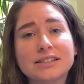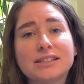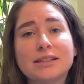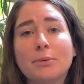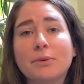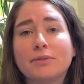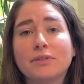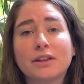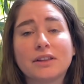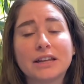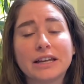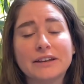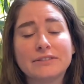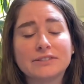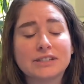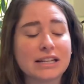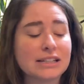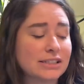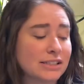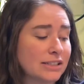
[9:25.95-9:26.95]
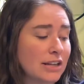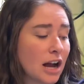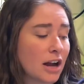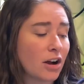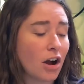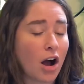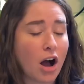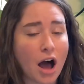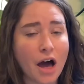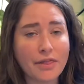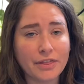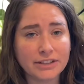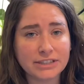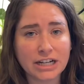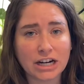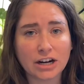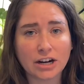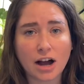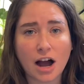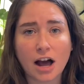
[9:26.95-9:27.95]
some of the leaves get stuck on the
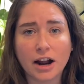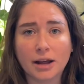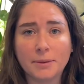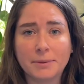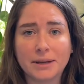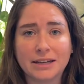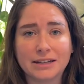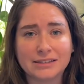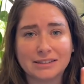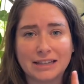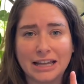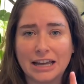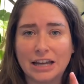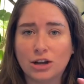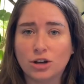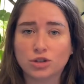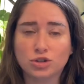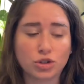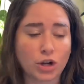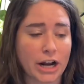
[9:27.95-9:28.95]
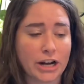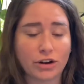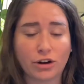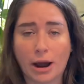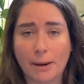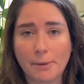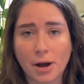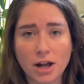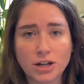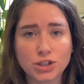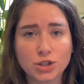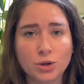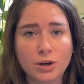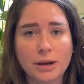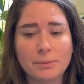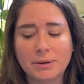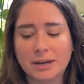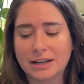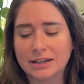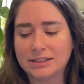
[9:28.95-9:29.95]
terracotta because they try to grab onto it
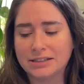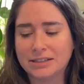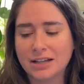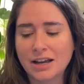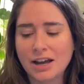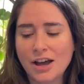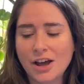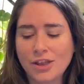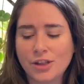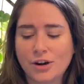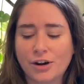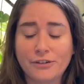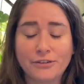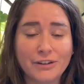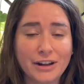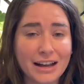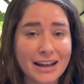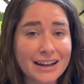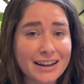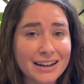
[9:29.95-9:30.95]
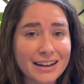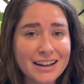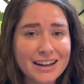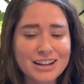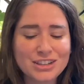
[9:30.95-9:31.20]
because they're amphibic.